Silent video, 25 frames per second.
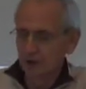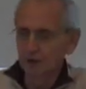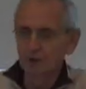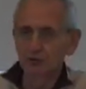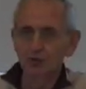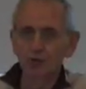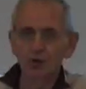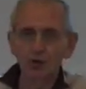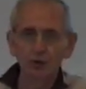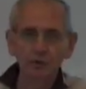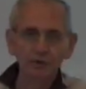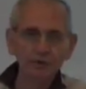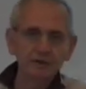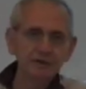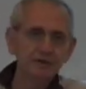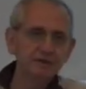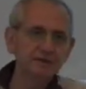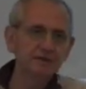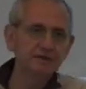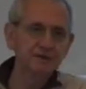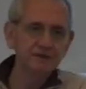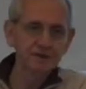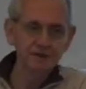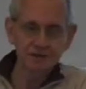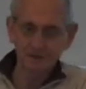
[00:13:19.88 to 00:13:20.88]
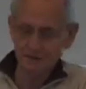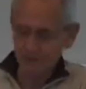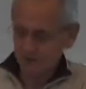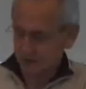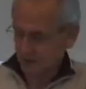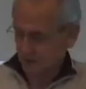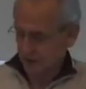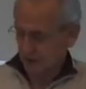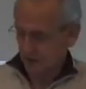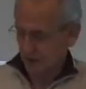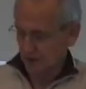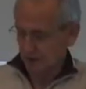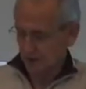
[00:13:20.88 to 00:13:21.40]
forming the
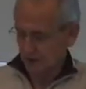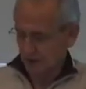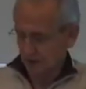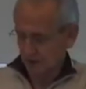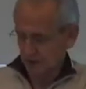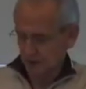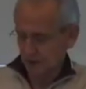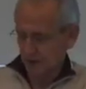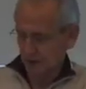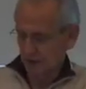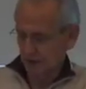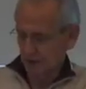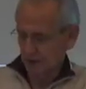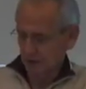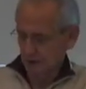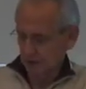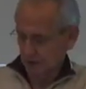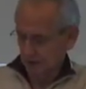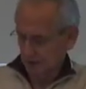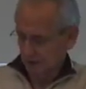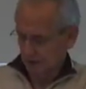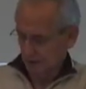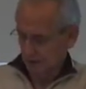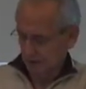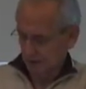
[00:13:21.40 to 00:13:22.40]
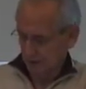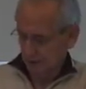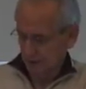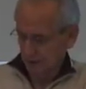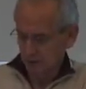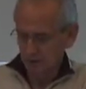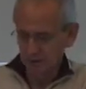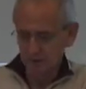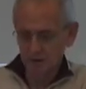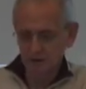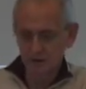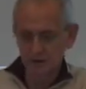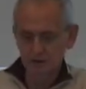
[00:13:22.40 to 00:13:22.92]
teams
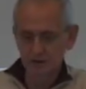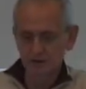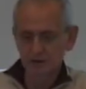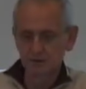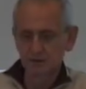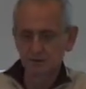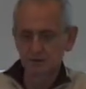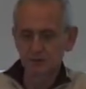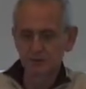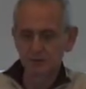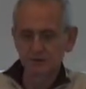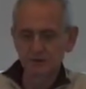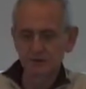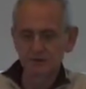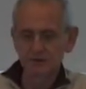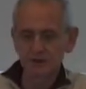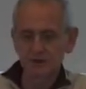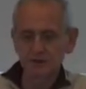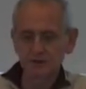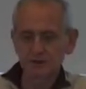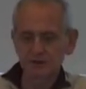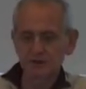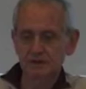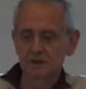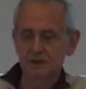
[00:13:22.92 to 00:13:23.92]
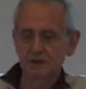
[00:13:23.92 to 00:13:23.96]
in the project.